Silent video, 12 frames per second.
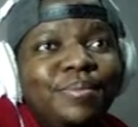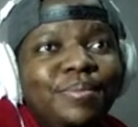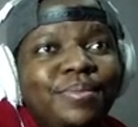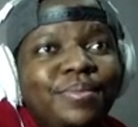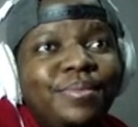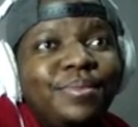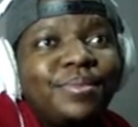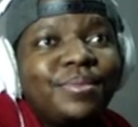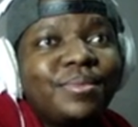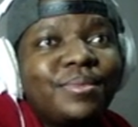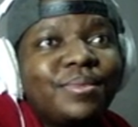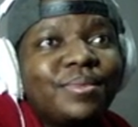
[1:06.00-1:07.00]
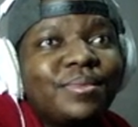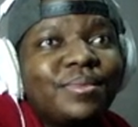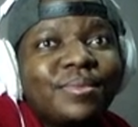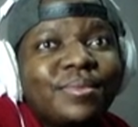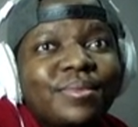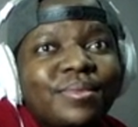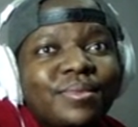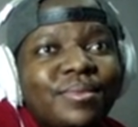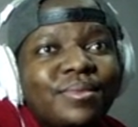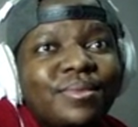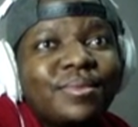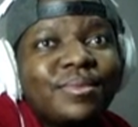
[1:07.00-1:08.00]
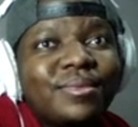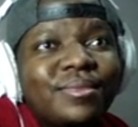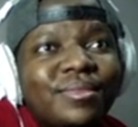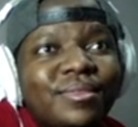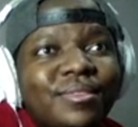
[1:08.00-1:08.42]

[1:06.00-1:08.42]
(silence)